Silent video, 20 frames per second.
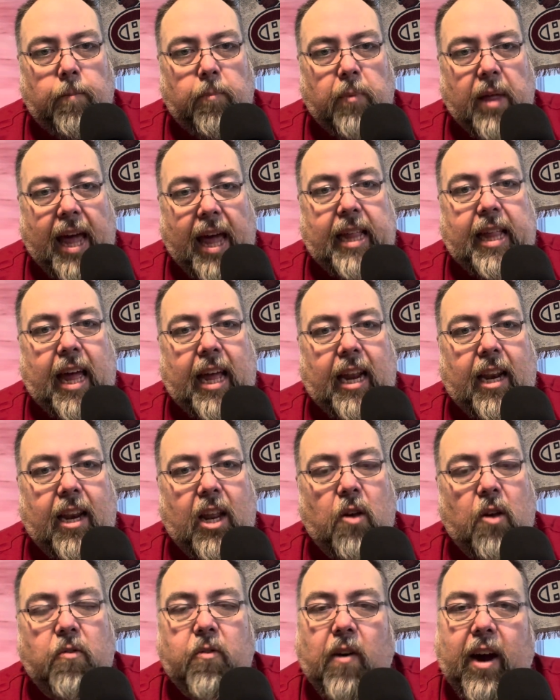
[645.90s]
And then
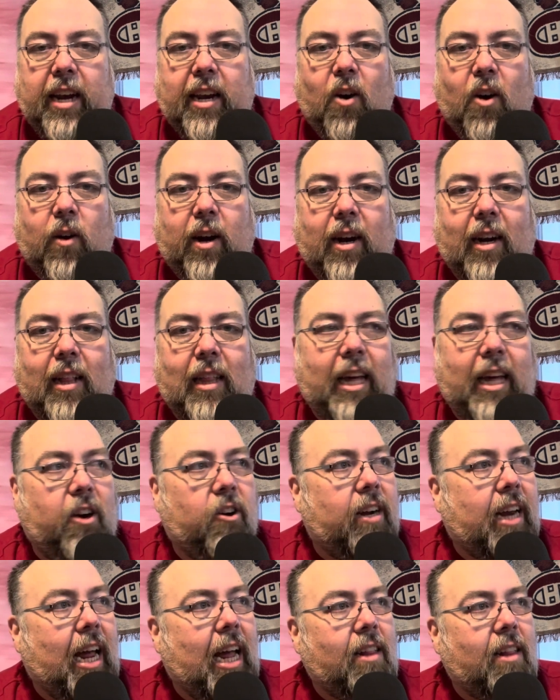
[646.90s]
you find out at a later
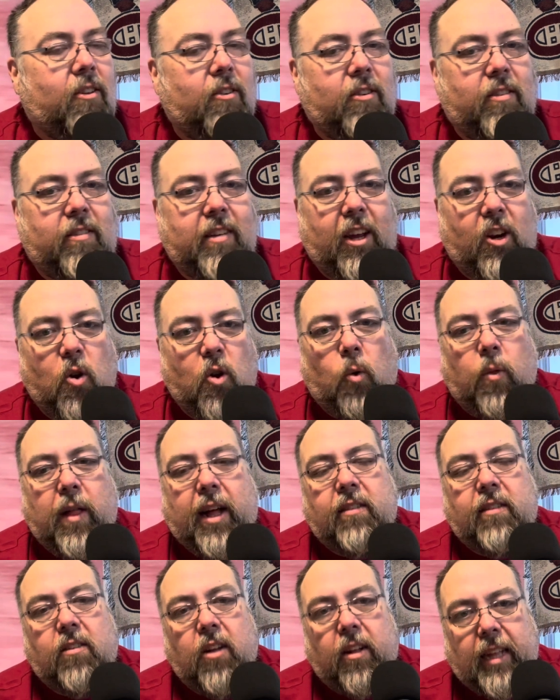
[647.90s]
date, they're saying, no,
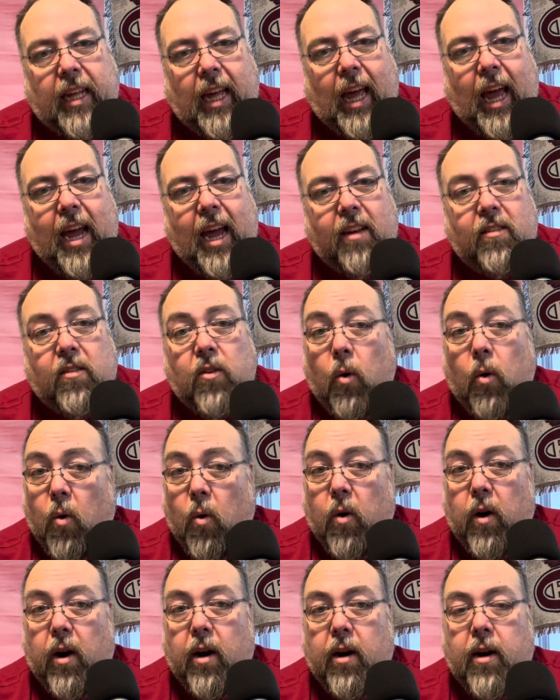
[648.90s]
that's not the case.
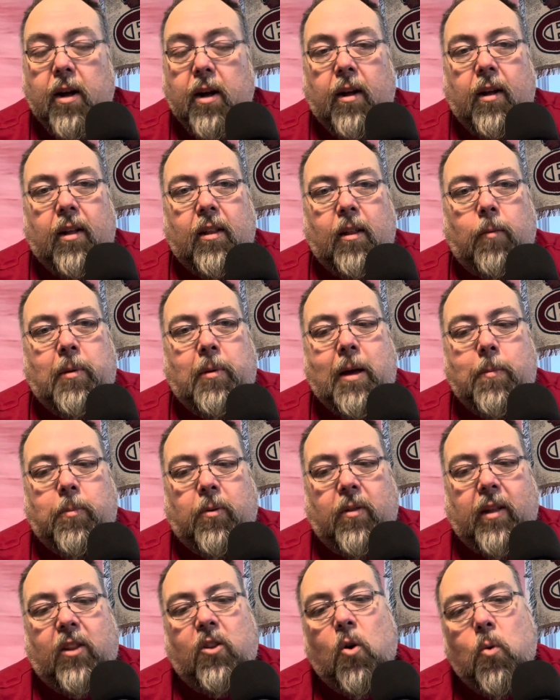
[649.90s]
Or the people
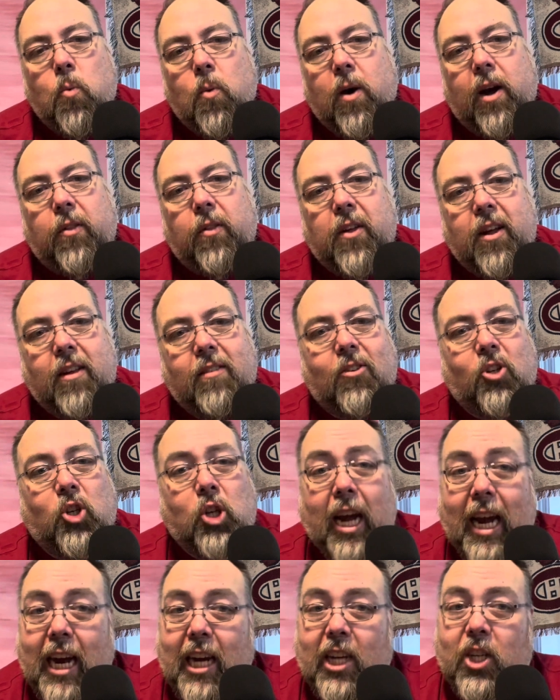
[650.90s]
that don't want things to
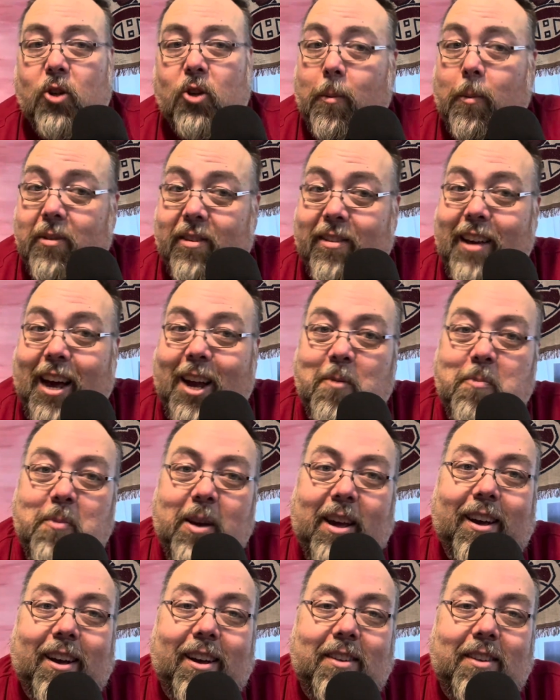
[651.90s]
change are upset
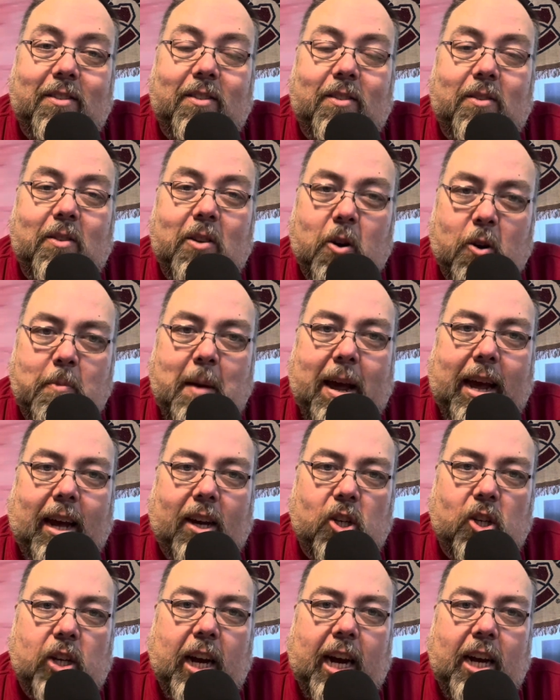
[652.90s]
because you're making
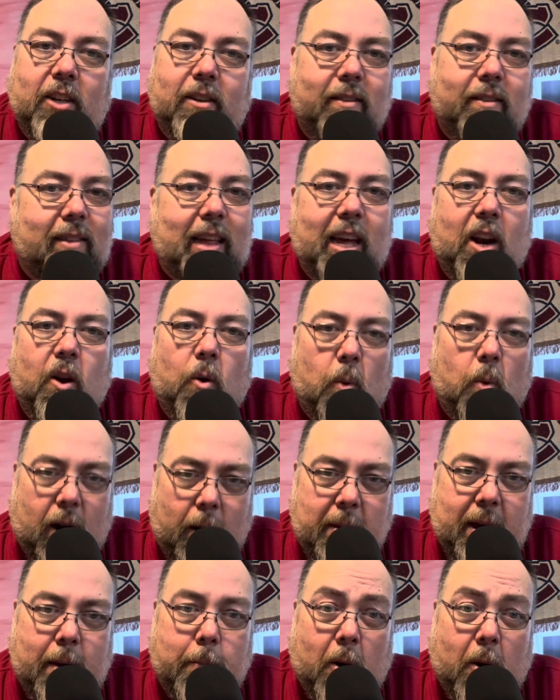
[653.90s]
changes they don't want to
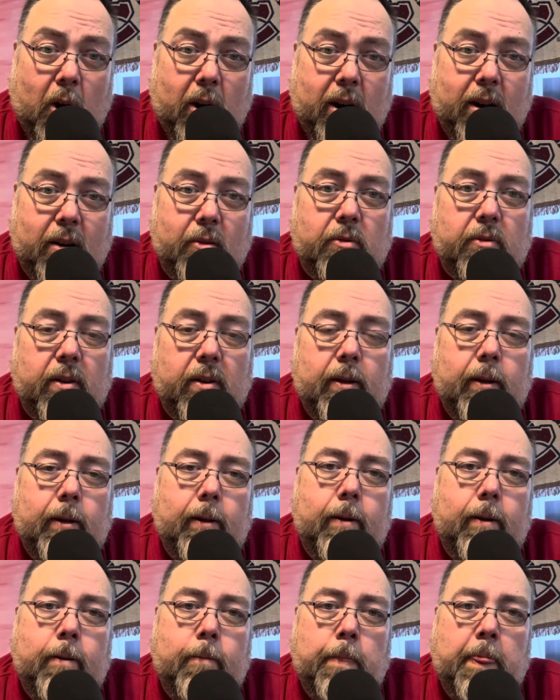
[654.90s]
be a part of.
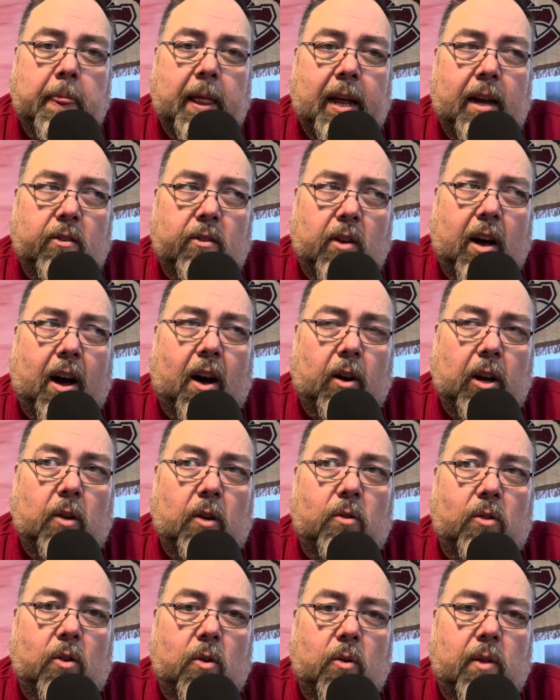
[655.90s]
So how do you
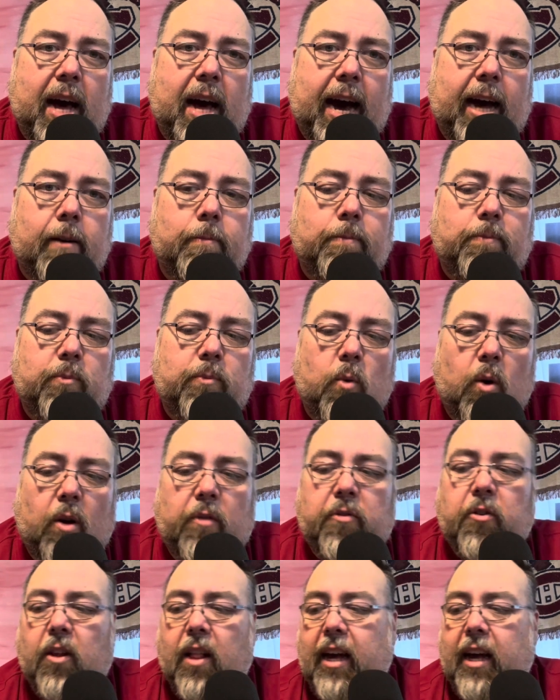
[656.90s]
do that? Well, if
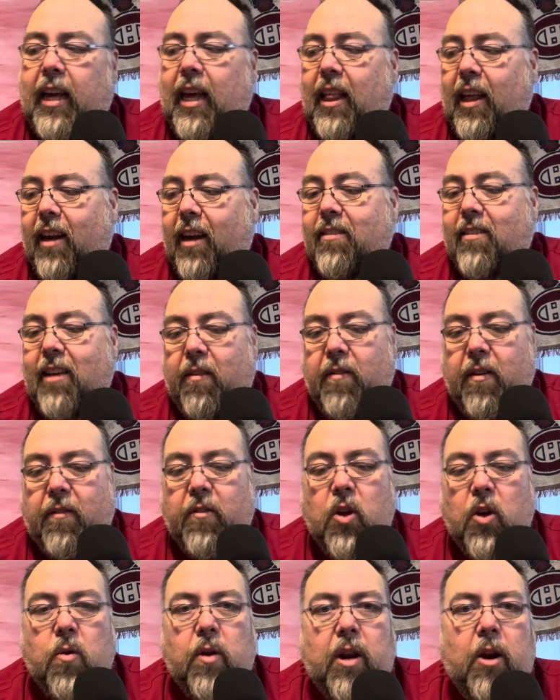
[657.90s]
you're lucky, like I said, if you have a
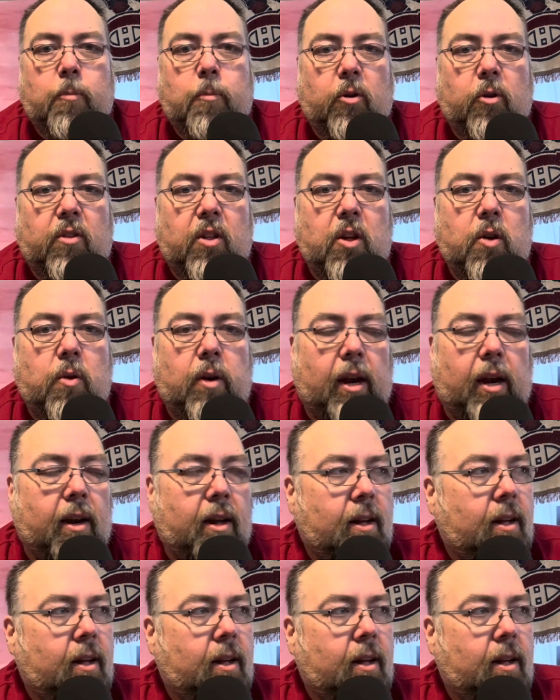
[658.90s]
union, report to union.